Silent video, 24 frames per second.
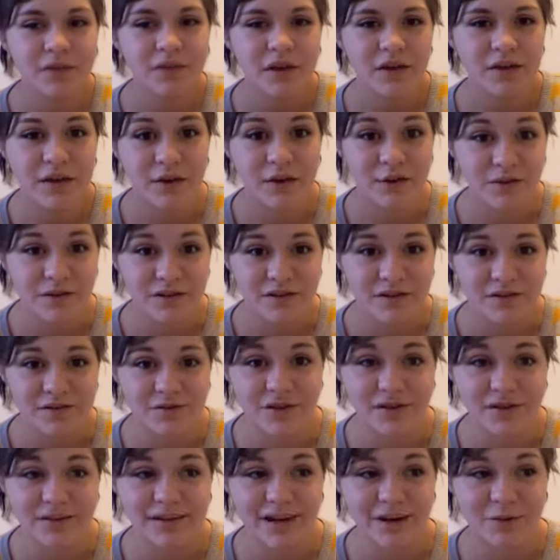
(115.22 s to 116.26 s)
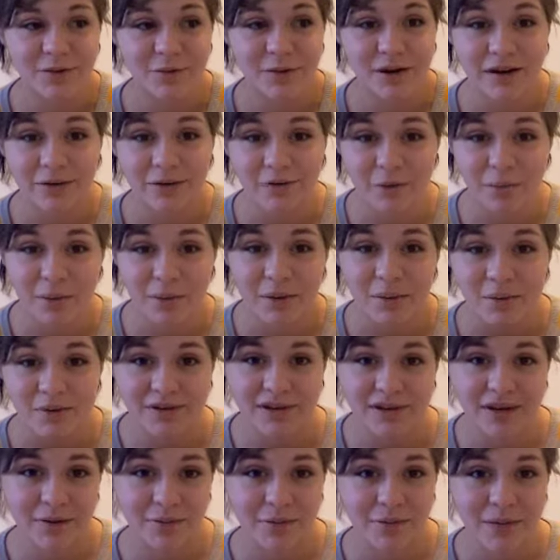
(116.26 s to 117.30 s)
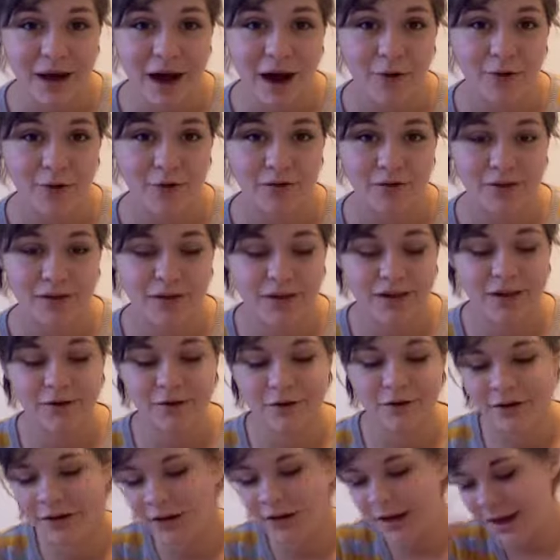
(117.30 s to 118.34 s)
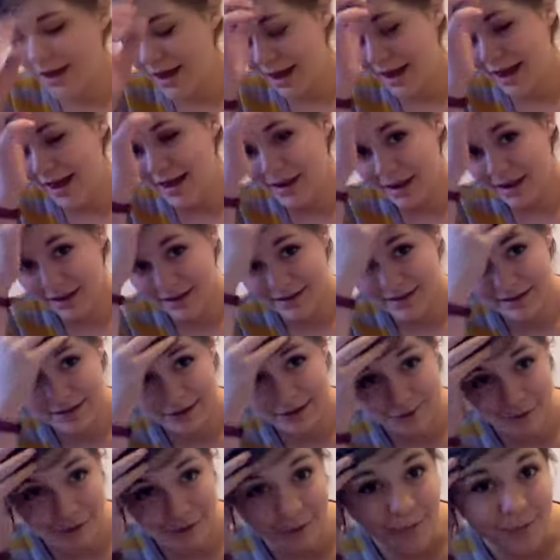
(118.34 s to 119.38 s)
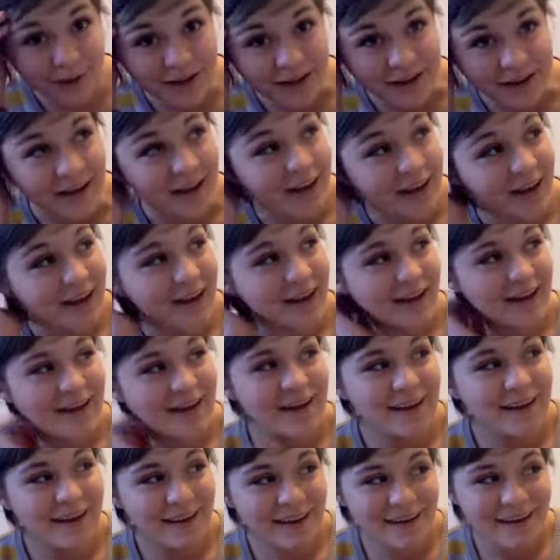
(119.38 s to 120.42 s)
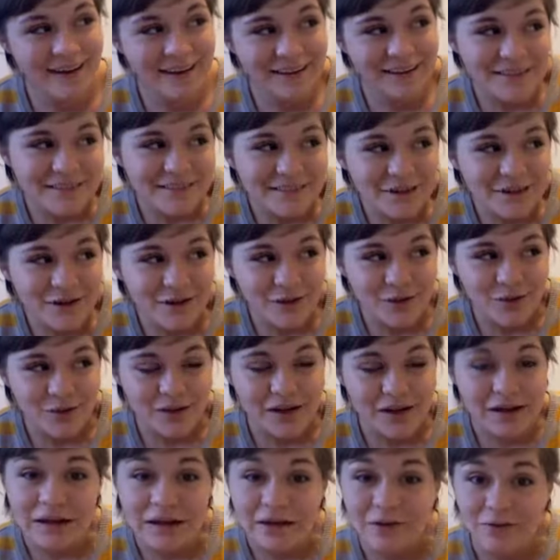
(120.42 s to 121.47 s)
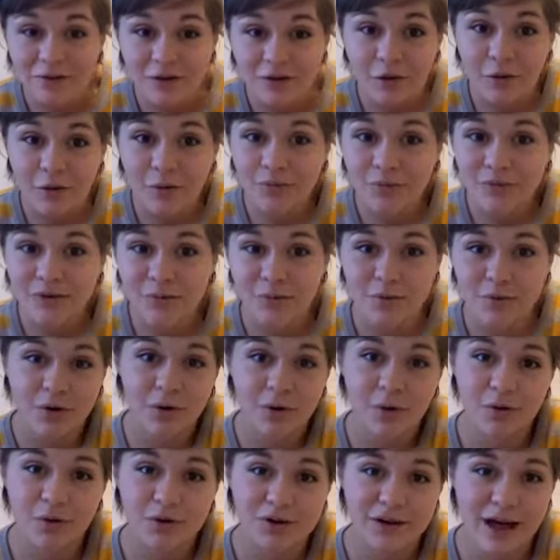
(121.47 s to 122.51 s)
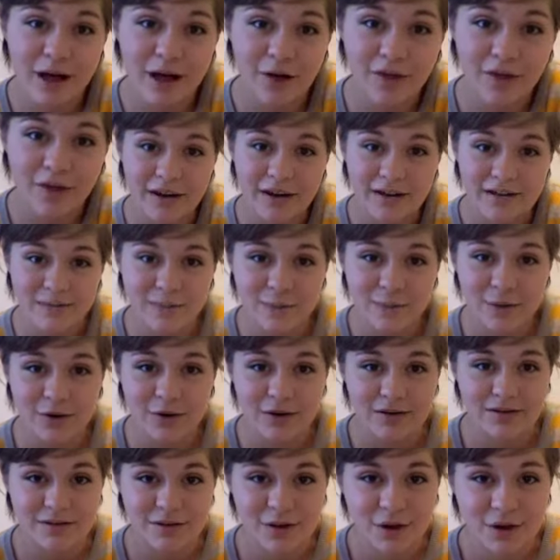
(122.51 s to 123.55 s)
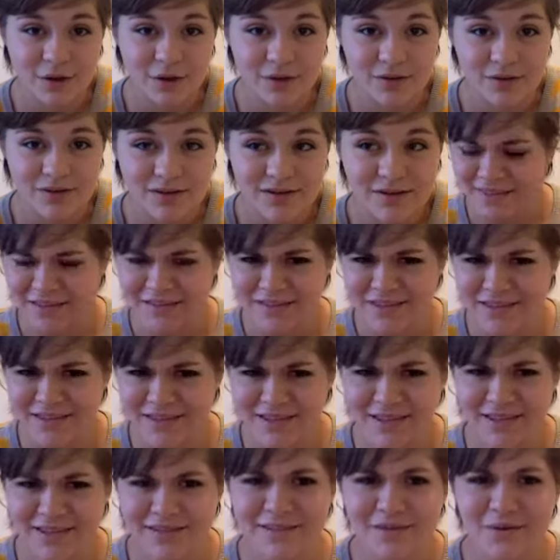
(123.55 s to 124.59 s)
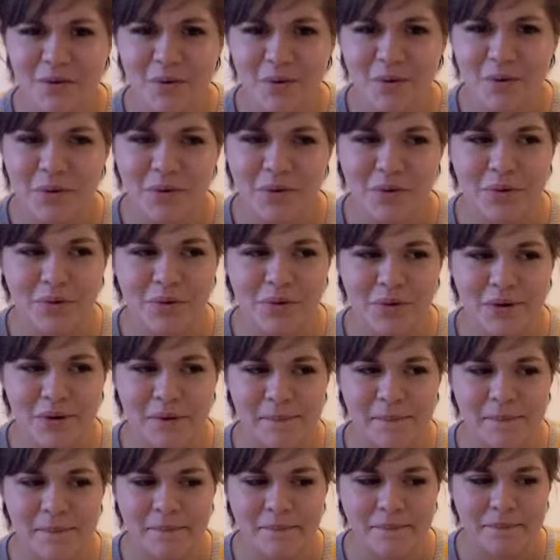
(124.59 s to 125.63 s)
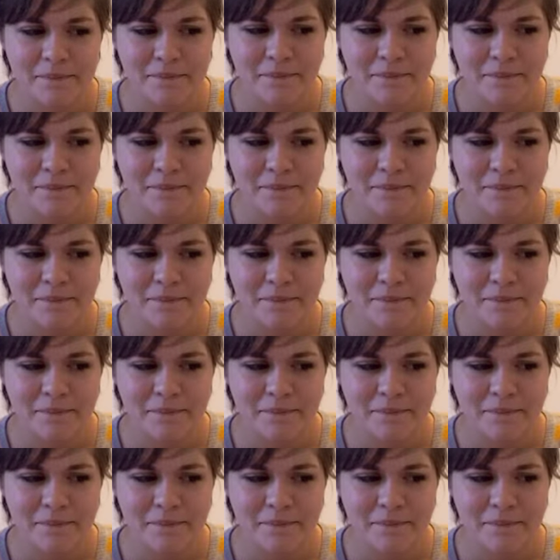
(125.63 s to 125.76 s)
theater district and waiting for people to come out of the theater and asking for money and you know getting filmed and recording how experience goes i just think that's so cool um,